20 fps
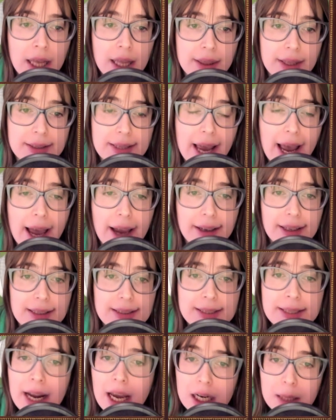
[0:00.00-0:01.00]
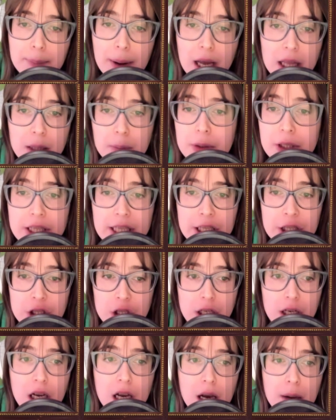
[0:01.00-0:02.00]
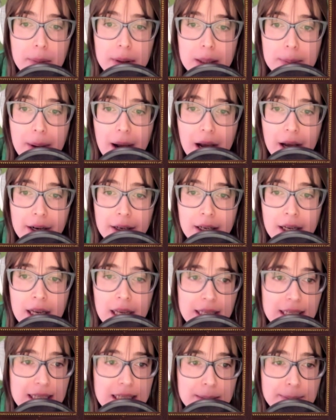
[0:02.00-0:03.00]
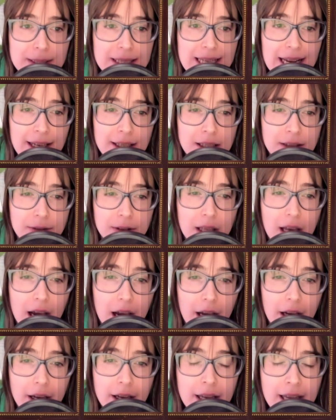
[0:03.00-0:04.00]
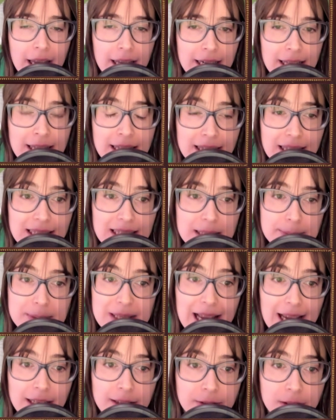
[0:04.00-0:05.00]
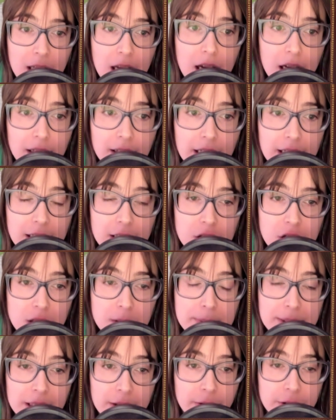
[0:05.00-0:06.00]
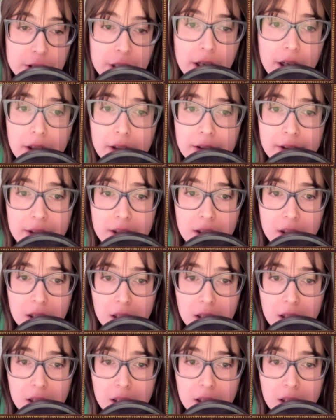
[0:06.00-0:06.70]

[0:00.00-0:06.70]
The attack is not upon the procedure, but upon the substantive law. And I think the substantive law, like it should have been overturned.